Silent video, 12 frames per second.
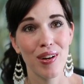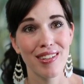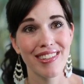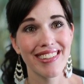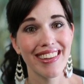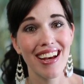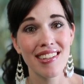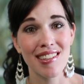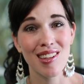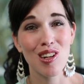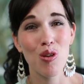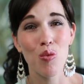was less
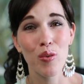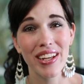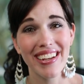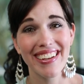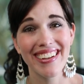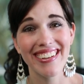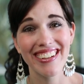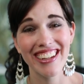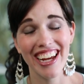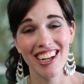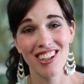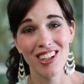than a week
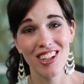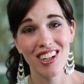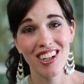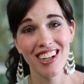later